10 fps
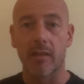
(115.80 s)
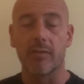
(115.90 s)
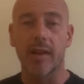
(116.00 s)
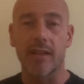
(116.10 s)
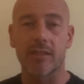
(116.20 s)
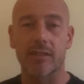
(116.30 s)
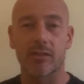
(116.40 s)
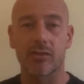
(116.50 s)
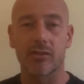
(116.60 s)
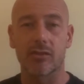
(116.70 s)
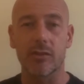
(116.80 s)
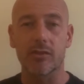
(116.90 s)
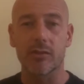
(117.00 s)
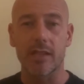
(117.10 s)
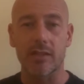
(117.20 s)
In fact, total
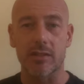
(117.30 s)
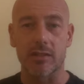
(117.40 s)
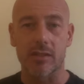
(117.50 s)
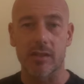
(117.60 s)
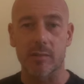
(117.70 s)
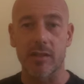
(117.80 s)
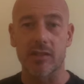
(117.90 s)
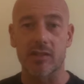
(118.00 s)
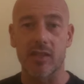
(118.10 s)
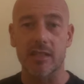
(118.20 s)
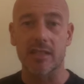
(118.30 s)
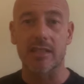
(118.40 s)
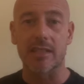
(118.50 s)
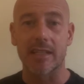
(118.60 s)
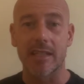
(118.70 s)
distance has been
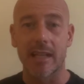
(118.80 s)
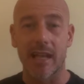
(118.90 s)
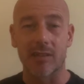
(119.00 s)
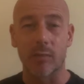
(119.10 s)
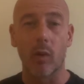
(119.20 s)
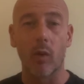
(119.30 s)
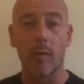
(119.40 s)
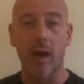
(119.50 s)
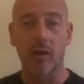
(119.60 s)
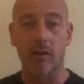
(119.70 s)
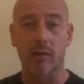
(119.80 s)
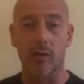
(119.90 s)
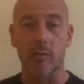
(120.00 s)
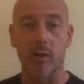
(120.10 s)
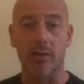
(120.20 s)
suggested as a poor marker of
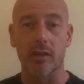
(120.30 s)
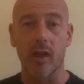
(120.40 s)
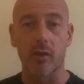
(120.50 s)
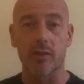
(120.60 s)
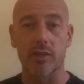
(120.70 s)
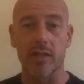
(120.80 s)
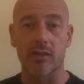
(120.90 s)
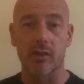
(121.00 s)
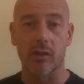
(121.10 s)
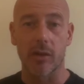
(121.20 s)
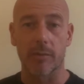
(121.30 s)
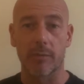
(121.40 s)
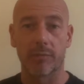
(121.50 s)
locomotor loads in soccer.